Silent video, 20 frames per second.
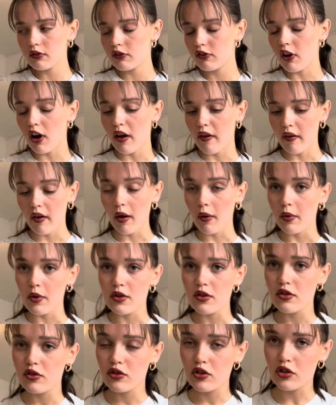5 hours
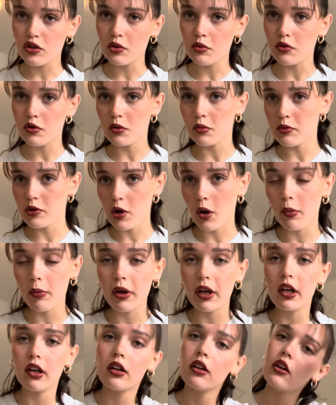just doing some
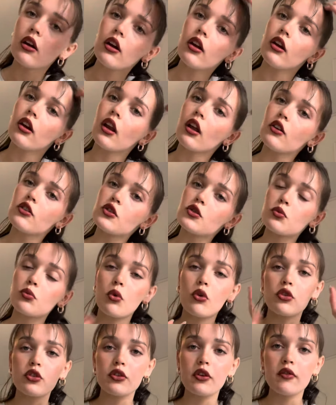shopping and like just
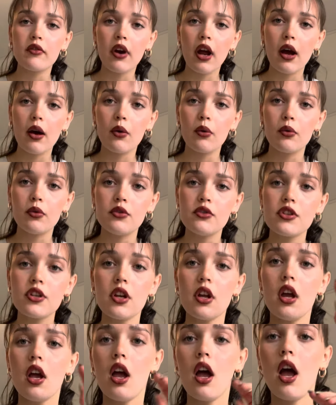wandering around
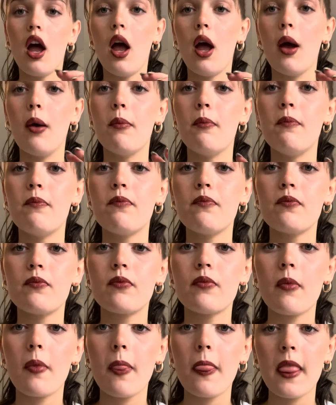and
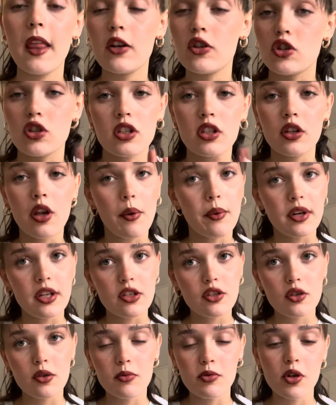just going
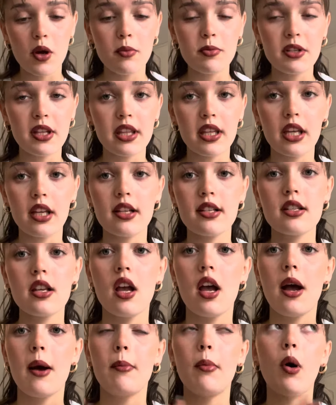into some shops and things.
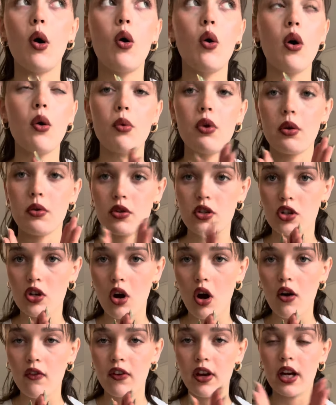But we were
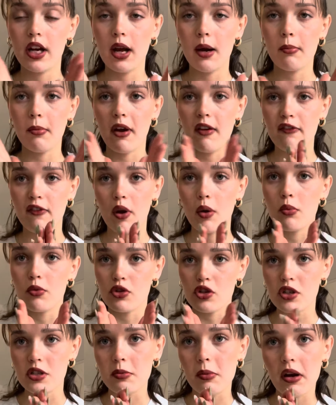starving and my phone was
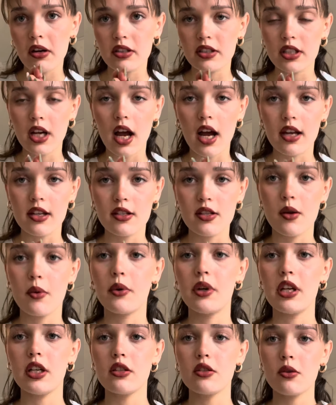just about to die, so we
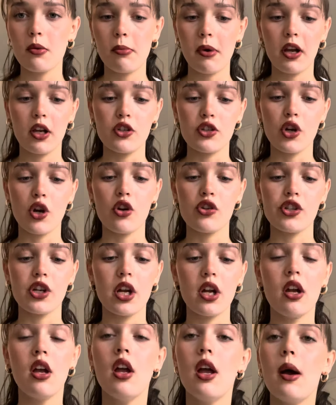needed to come back and charge
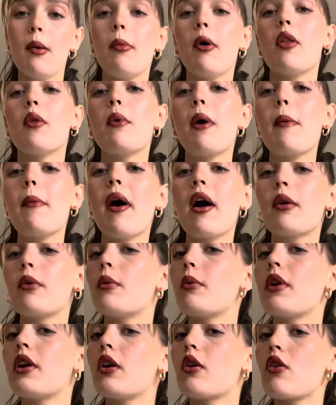it. But on the way back, we
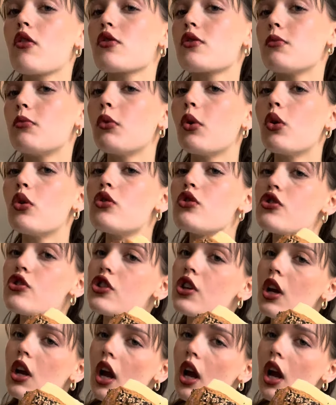went and got some lunch